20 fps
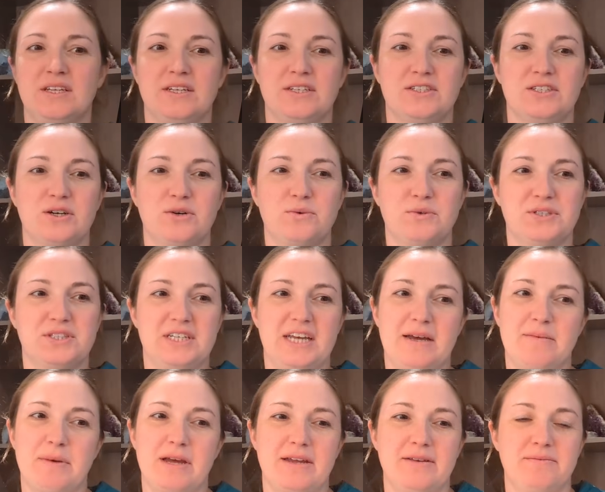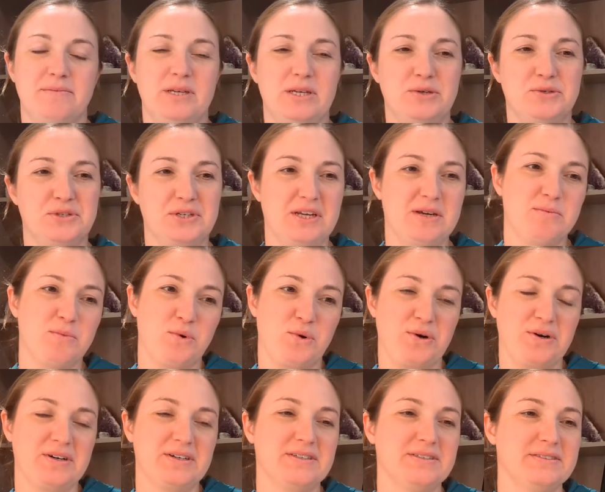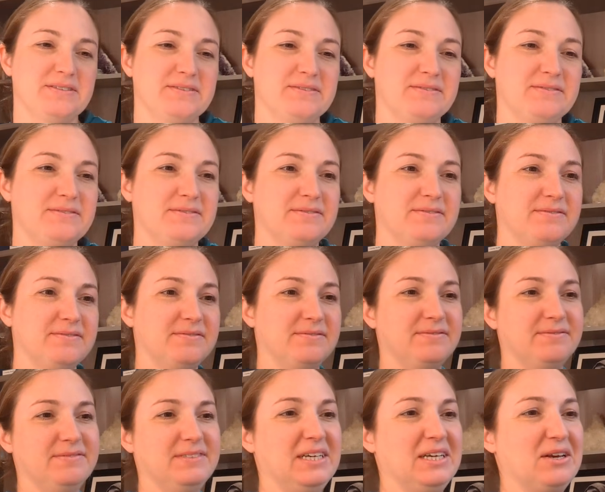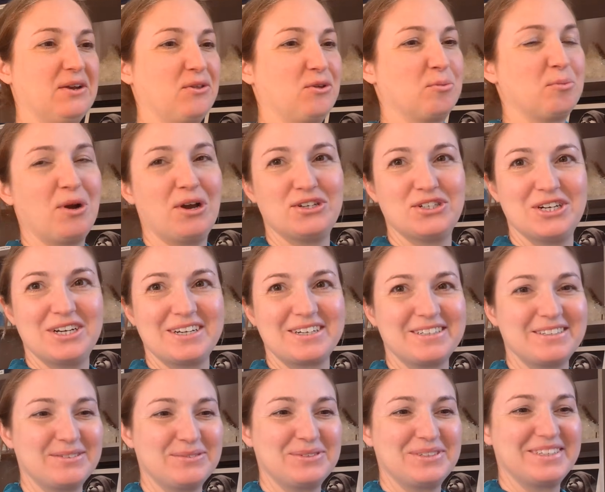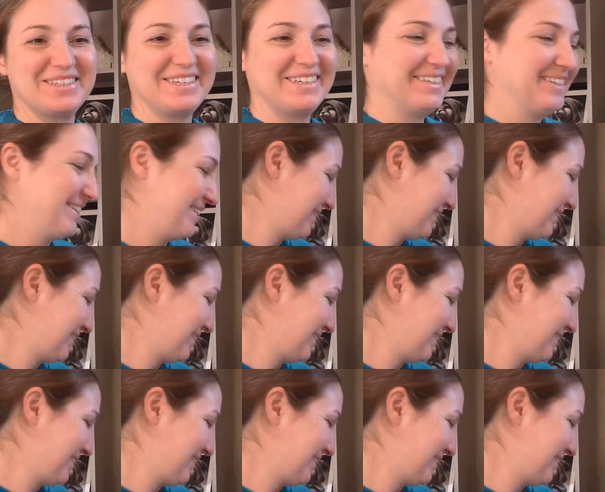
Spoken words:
So we'll see. I might be using it more in other projects. We'll see.